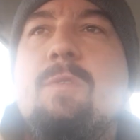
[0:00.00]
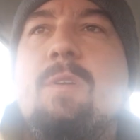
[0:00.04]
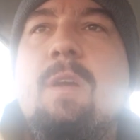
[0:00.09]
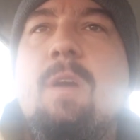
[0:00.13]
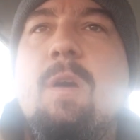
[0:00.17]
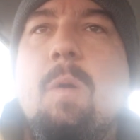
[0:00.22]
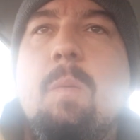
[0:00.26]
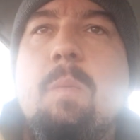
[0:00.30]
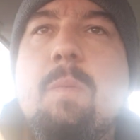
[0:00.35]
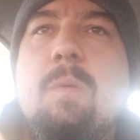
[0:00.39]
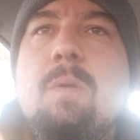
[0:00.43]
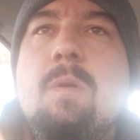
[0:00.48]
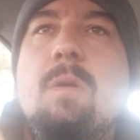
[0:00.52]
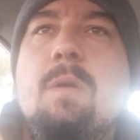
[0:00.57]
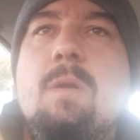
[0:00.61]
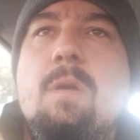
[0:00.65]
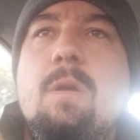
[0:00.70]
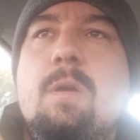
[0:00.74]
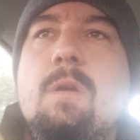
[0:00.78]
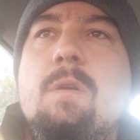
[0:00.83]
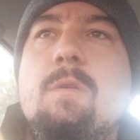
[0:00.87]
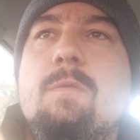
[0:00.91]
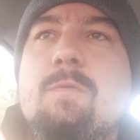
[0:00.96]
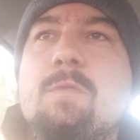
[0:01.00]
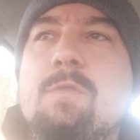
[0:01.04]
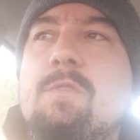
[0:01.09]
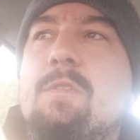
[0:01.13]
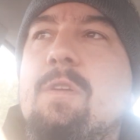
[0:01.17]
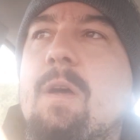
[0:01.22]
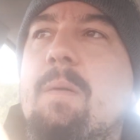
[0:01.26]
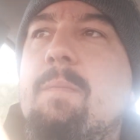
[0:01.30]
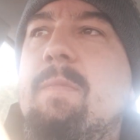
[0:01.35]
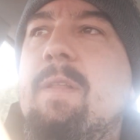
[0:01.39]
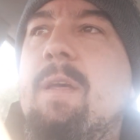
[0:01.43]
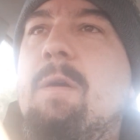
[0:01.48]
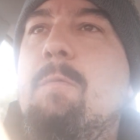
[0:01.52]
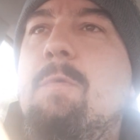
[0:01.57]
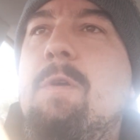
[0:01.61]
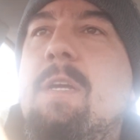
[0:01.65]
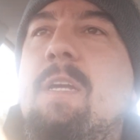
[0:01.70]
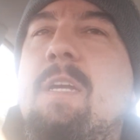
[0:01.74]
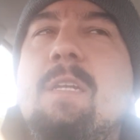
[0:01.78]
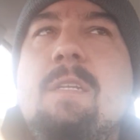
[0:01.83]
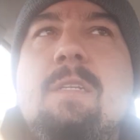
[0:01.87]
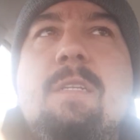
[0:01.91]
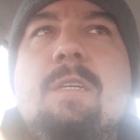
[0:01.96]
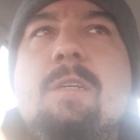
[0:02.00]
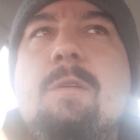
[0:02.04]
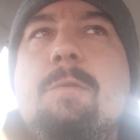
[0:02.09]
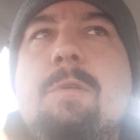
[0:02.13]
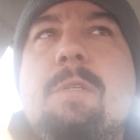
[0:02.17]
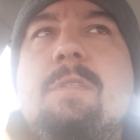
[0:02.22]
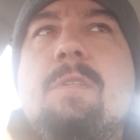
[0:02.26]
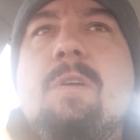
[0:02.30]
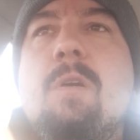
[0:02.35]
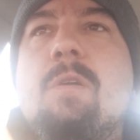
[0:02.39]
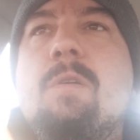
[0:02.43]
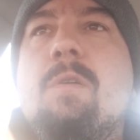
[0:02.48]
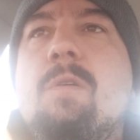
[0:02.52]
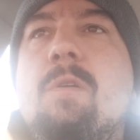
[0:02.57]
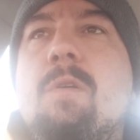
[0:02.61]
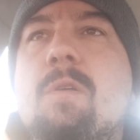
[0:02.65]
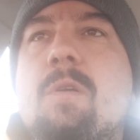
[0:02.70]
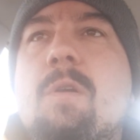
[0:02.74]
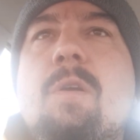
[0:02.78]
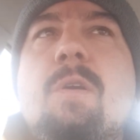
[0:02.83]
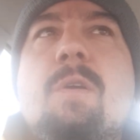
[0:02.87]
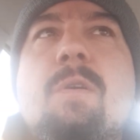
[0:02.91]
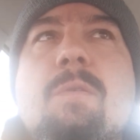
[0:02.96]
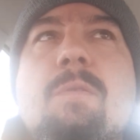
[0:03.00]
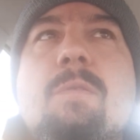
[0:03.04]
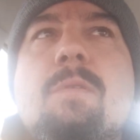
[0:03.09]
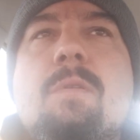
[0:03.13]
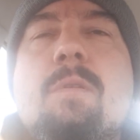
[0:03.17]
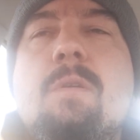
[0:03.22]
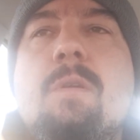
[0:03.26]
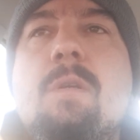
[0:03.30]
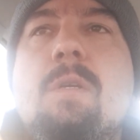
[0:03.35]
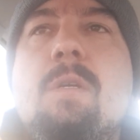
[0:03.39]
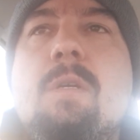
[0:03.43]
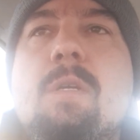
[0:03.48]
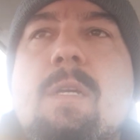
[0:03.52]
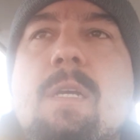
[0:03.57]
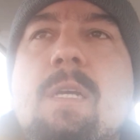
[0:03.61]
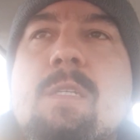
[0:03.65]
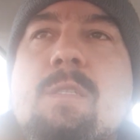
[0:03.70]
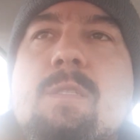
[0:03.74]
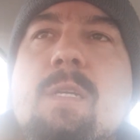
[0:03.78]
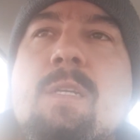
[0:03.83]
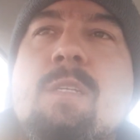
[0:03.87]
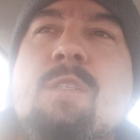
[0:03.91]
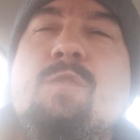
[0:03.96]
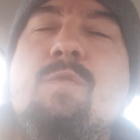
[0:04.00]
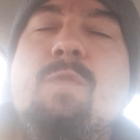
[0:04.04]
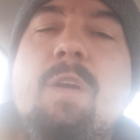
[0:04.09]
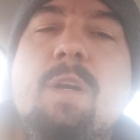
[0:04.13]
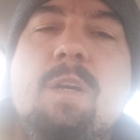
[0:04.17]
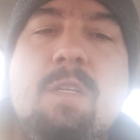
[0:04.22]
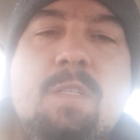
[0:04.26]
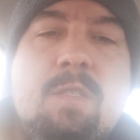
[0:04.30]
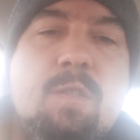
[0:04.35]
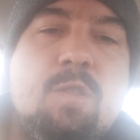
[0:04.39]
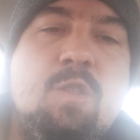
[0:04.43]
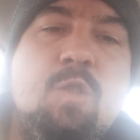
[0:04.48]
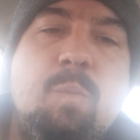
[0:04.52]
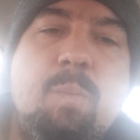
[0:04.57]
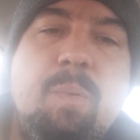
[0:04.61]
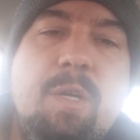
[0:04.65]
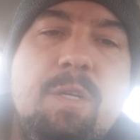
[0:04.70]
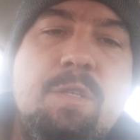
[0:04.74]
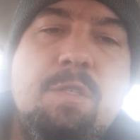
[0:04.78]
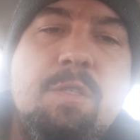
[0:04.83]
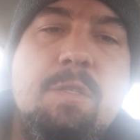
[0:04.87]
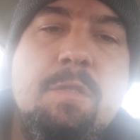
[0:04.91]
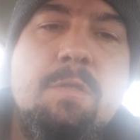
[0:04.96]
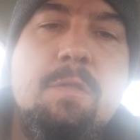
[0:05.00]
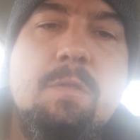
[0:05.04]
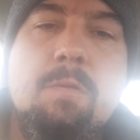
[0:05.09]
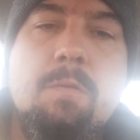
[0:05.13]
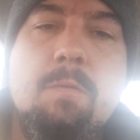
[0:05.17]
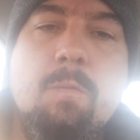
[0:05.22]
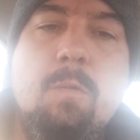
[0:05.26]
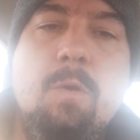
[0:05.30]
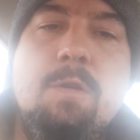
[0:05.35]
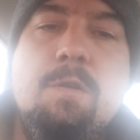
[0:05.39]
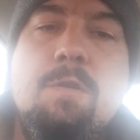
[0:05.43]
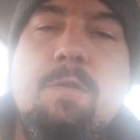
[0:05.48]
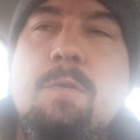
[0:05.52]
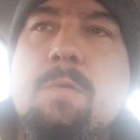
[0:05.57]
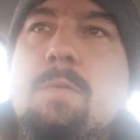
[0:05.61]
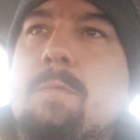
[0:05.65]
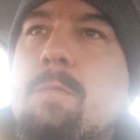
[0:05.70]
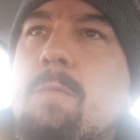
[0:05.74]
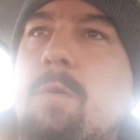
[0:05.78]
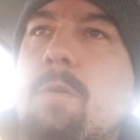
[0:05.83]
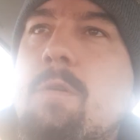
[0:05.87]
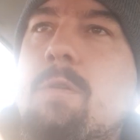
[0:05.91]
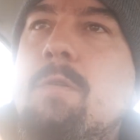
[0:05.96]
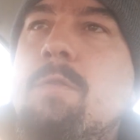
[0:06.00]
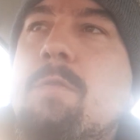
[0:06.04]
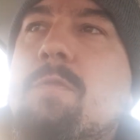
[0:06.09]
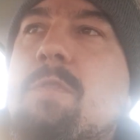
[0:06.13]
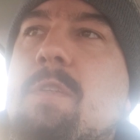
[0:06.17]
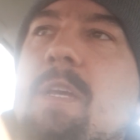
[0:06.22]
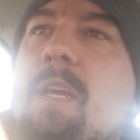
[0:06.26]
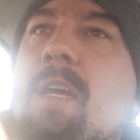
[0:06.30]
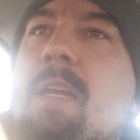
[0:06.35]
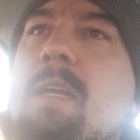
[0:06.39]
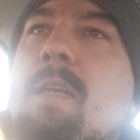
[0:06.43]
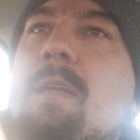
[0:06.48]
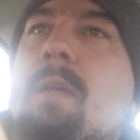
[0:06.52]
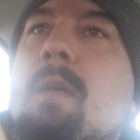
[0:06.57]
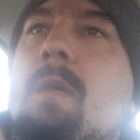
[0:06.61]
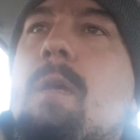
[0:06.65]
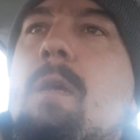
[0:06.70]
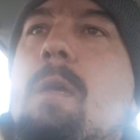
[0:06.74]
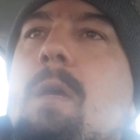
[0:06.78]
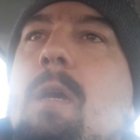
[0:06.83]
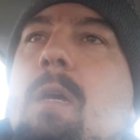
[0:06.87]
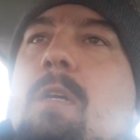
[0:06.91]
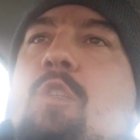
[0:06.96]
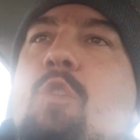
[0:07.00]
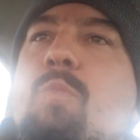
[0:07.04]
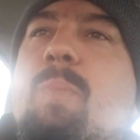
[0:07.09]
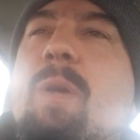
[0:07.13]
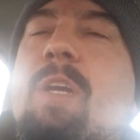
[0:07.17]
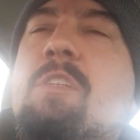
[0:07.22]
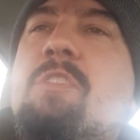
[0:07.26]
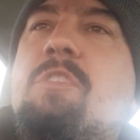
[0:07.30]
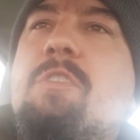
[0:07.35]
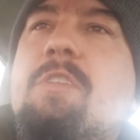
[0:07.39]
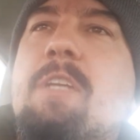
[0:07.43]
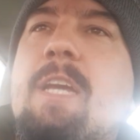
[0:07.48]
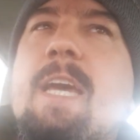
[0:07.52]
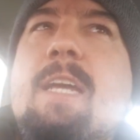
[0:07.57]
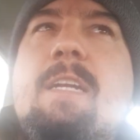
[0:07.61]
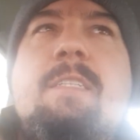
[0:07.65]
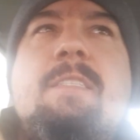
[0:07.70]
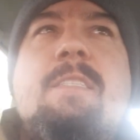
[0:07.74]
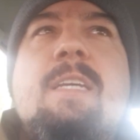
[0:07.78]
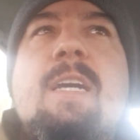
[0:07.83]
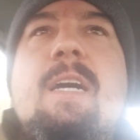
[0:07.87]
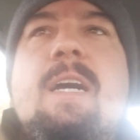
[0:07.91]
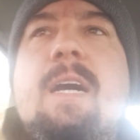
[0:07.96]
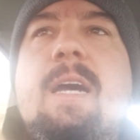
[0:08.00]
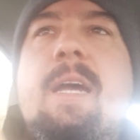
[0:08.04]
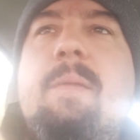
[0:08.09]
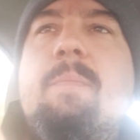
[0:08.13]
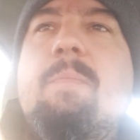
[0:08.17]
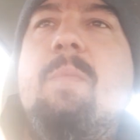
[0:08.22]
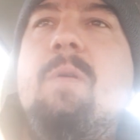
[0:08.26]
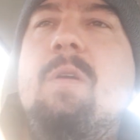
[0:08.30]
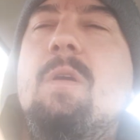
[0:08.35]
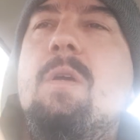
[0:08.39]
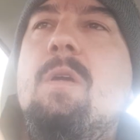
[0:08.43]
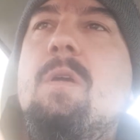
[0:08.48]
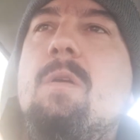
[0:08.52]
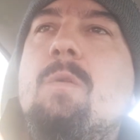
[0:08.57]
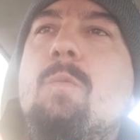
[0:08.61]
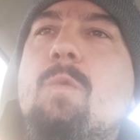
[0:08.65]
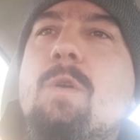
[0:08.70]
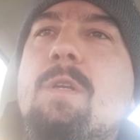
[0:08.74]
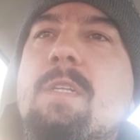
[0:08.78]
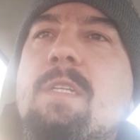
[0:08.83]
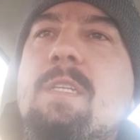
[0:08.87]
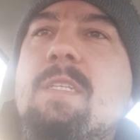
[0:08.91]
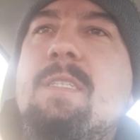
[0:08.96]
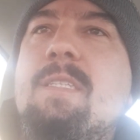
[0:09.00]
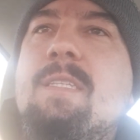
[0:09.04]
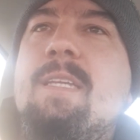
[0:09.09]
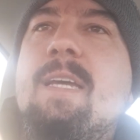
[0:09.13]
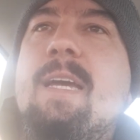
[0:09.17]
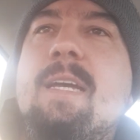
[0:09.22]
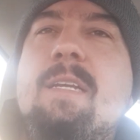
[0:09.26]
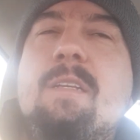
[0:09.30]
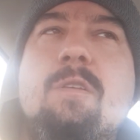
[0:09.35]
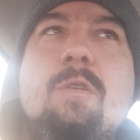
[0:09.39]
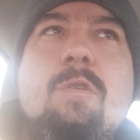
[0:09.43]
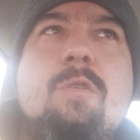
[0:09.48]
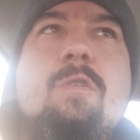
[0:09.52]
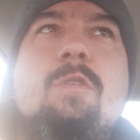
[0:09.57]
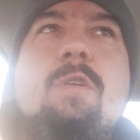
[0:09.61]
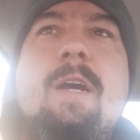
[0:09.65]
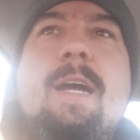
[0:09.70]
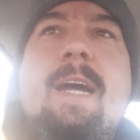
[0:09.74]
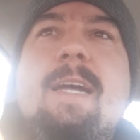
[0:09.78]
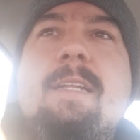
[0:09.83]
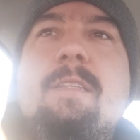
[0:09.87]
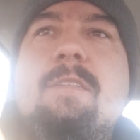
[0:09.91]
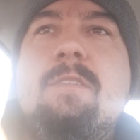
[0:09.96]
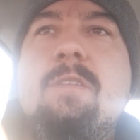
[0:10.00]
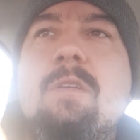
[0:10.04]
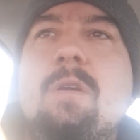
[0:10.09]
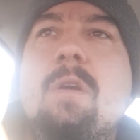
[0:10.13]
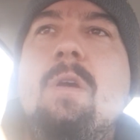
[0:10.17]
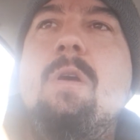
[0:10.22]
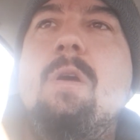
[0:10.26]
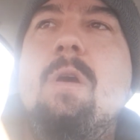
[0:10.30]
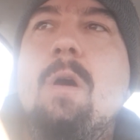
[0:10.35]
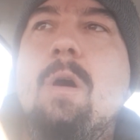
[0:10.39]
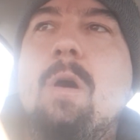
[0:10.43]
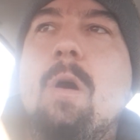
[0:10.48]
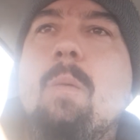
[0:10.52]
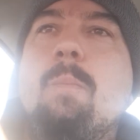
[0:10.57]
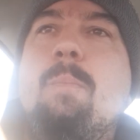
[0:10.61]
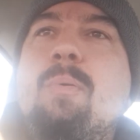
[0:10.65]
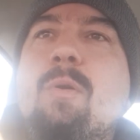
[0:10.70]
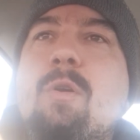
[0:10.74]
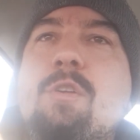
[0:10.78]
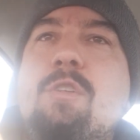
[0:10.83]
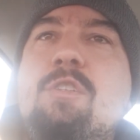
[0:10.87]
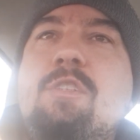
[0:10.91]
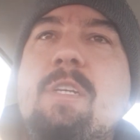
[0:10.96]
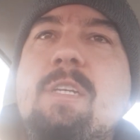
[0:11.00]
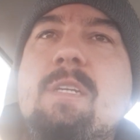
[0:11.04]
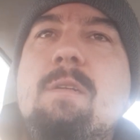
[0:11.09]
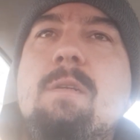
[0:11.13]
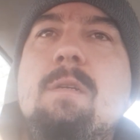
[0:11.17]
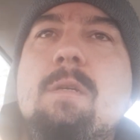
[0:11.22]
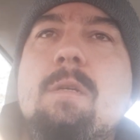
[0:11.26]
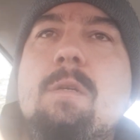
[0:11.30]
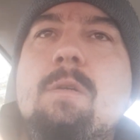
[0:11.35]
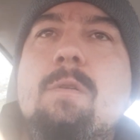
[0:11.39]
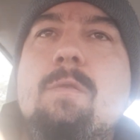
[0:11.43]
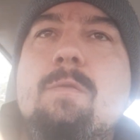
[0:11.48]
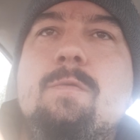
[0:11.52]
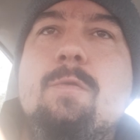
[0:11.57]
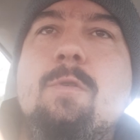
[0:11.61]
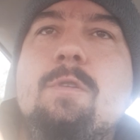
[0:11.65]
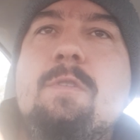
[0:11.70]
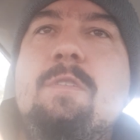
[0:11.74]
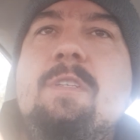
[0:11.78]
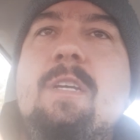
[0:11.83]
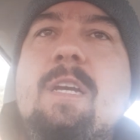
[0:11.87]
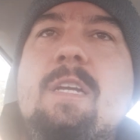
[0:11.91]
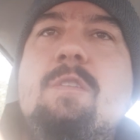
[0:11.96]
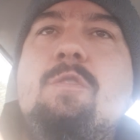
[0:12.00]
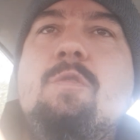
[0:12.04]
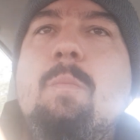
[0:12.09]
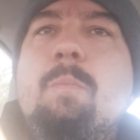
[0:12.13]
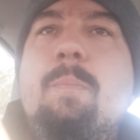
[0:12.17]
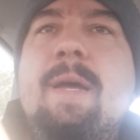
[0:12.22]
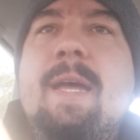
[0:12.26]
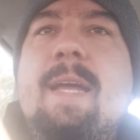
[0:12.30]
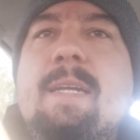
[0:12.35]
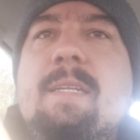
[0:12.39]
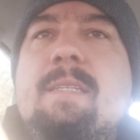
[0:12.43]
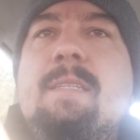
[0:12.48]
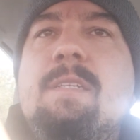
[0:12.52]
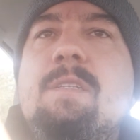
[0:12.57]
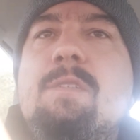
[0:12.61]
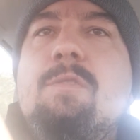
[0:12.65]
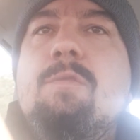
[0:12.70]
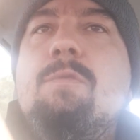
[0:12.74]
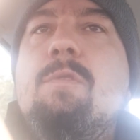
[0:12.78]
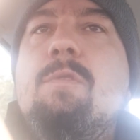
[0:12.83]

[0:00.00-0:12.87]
help for something that we can deal with on our own is very suspicious, wouldn't you say? Especially at a time when these technocrats are pushing for a central bank digital